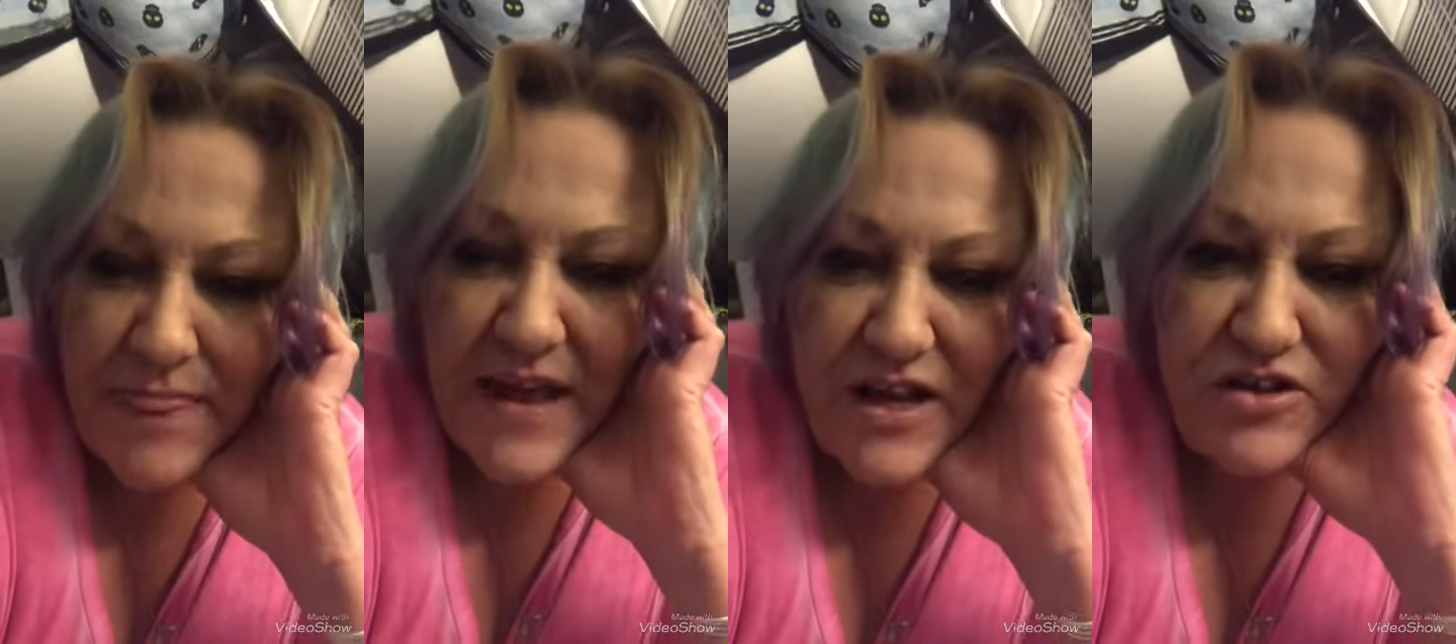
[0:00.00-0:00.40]

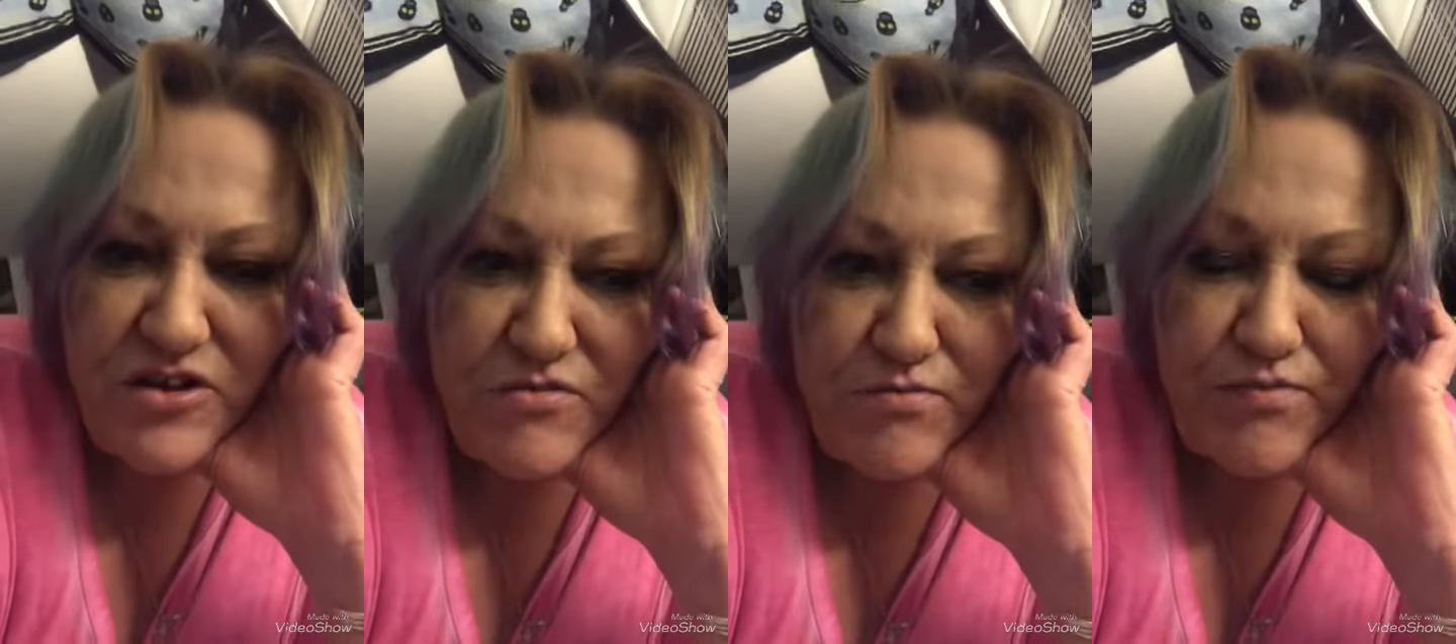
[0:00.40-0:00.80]
that
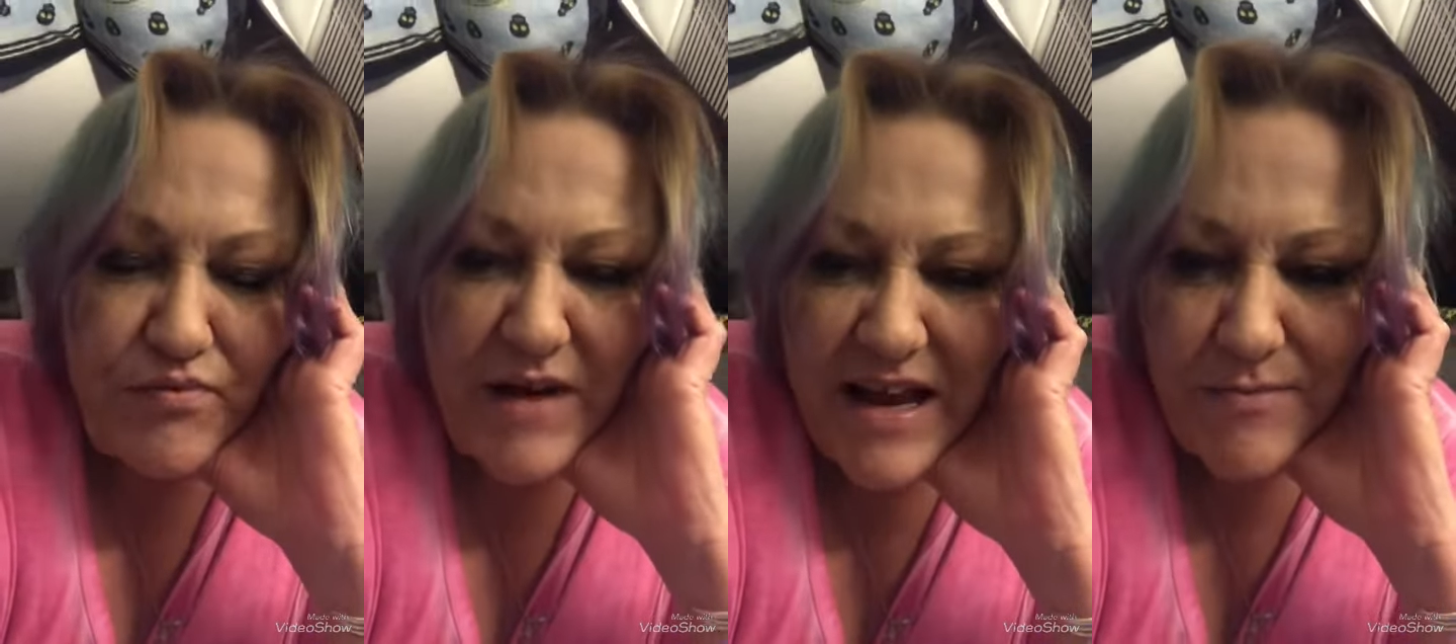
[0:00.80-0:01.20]
you
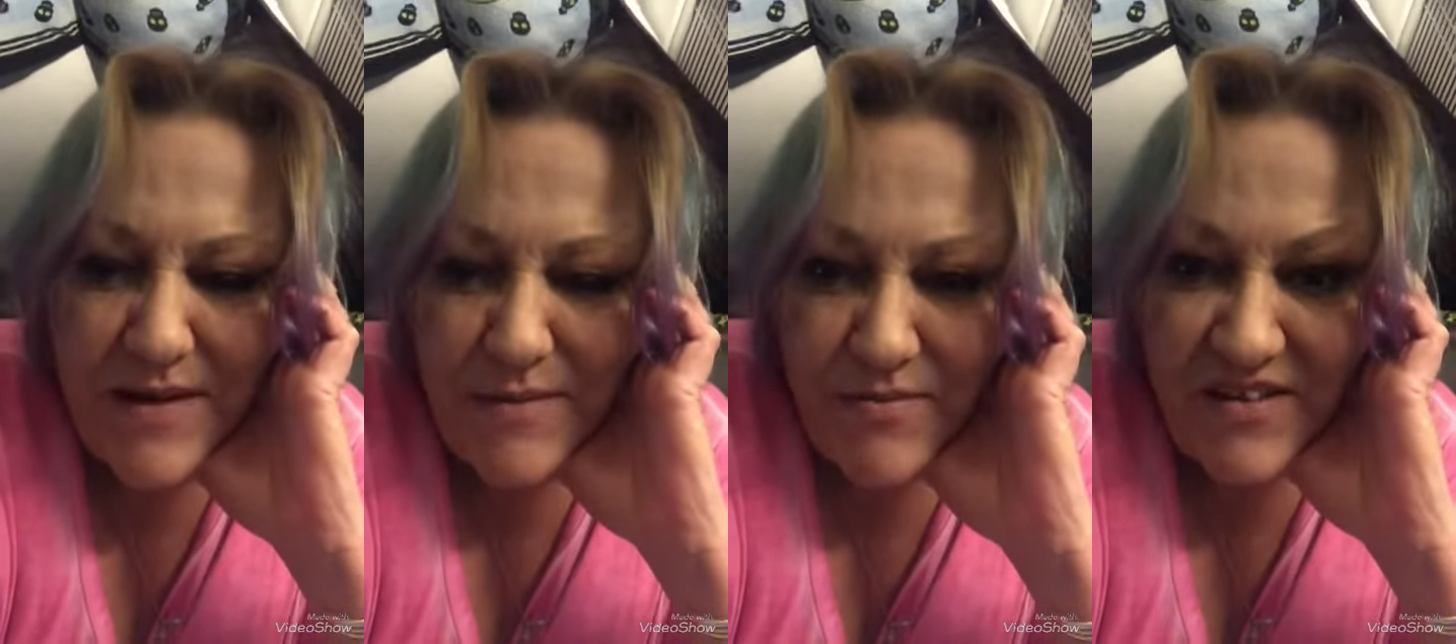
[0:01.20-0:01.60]
break
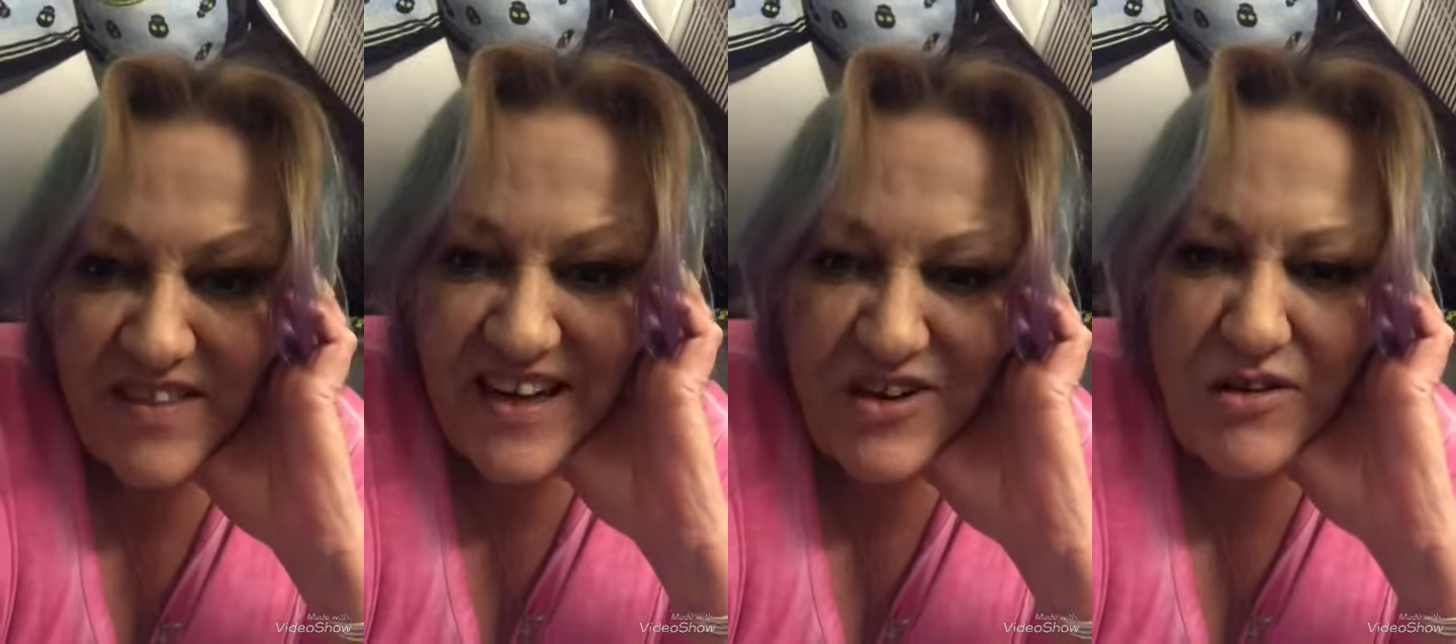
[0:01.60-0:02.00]
people
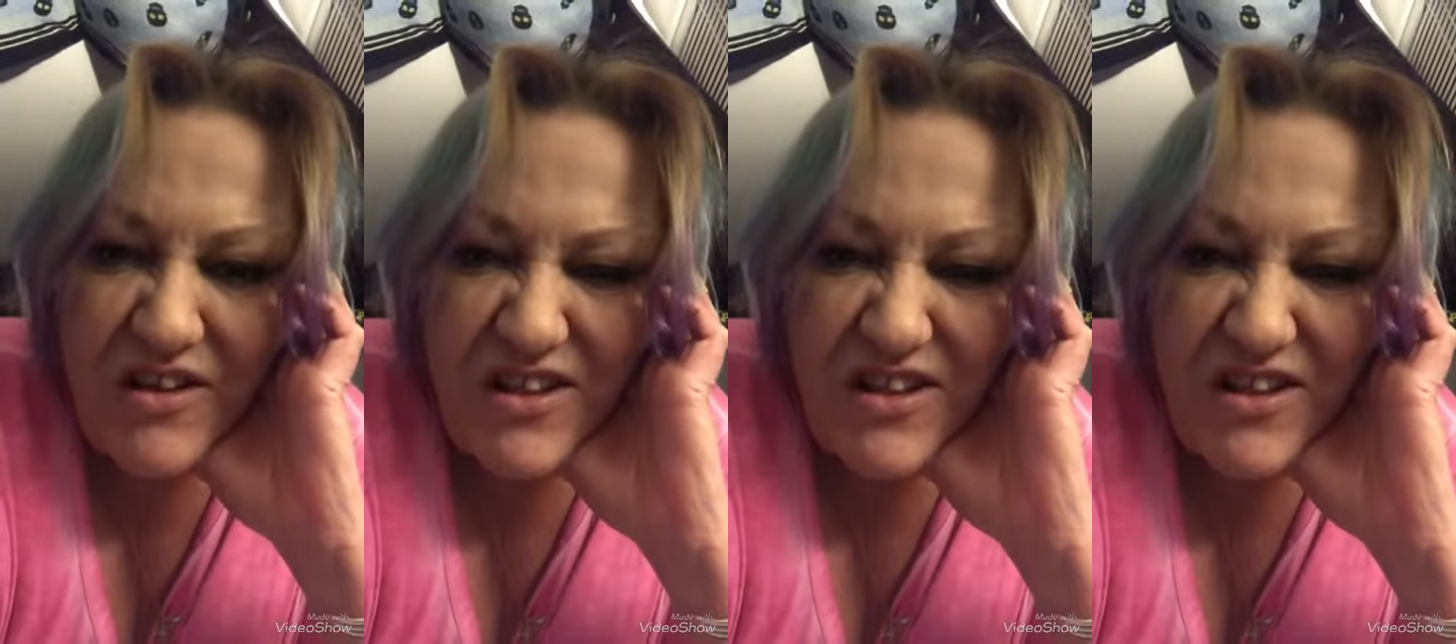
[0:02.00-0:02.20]
and then you